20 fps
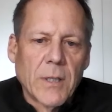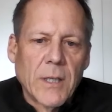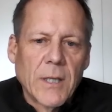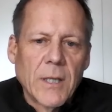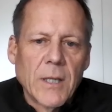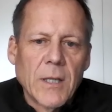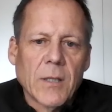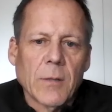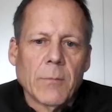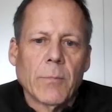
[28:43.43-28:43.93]

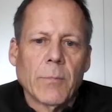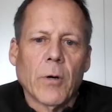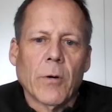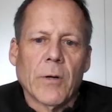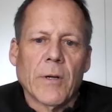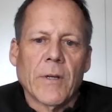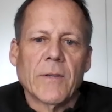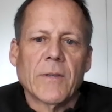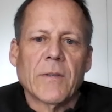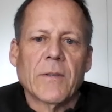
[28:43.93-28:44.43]
key
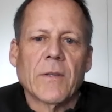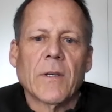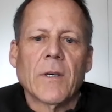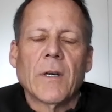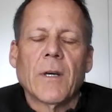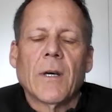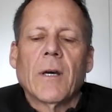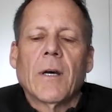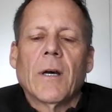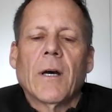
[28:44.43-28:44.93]
components
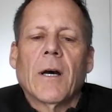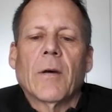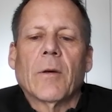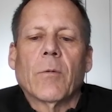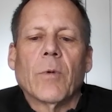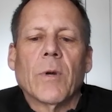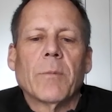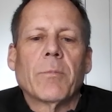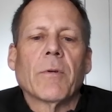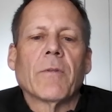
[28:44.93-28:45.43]

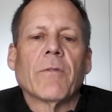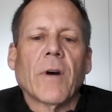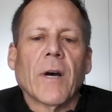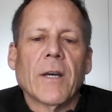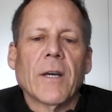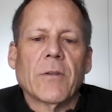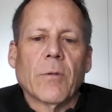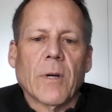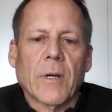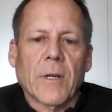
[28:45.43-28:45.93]
that we
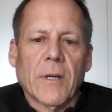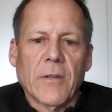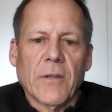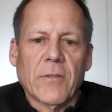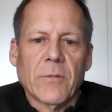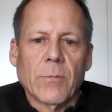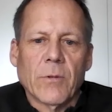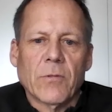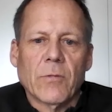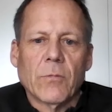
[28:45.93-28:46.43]
provide to our
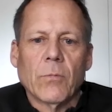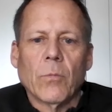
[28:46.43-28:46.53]
customers.